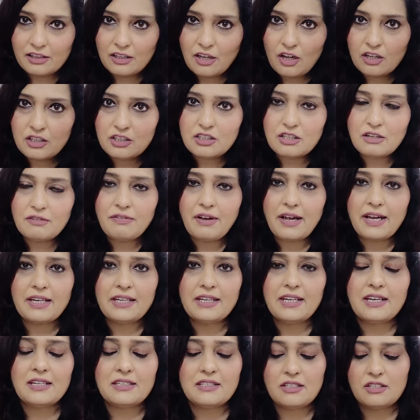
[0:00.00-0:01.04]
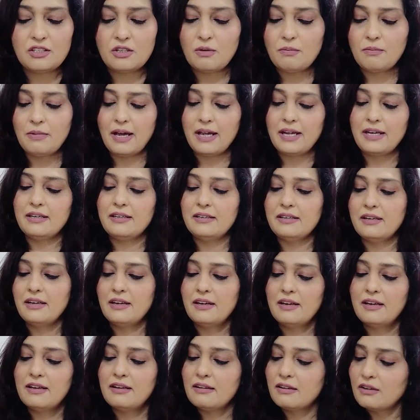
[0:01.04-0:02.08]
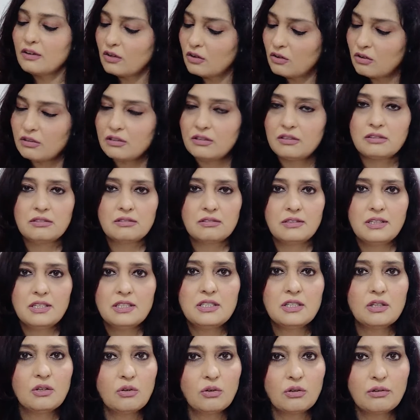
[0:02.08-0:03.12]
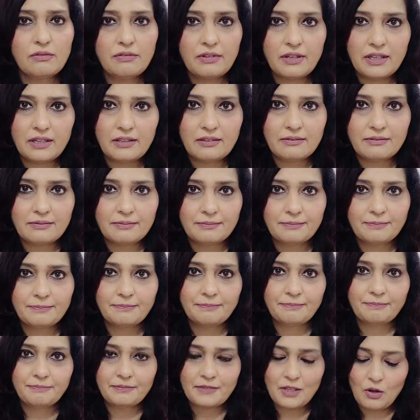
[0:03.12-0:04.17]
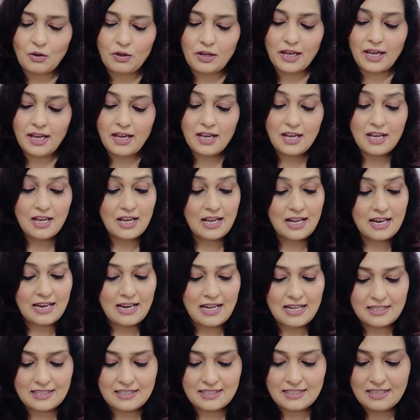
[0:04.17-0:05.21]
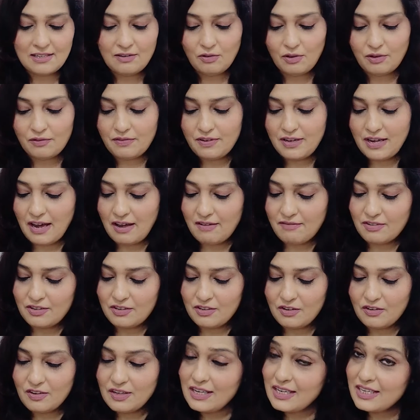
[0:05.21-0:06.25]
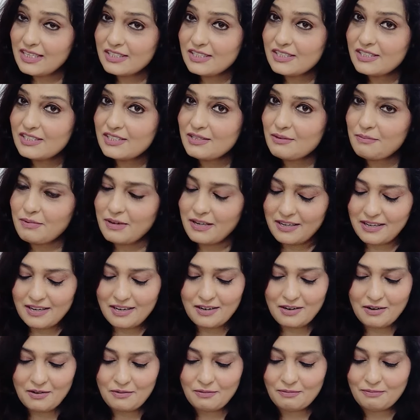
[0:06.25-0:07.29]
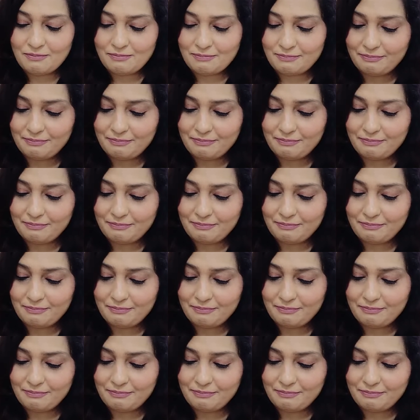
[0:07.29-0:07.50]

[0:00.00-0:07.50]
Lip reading: Lots of ideas in your mind. Good. It's a good week. Okay? Let's see what we have in your relationship area now.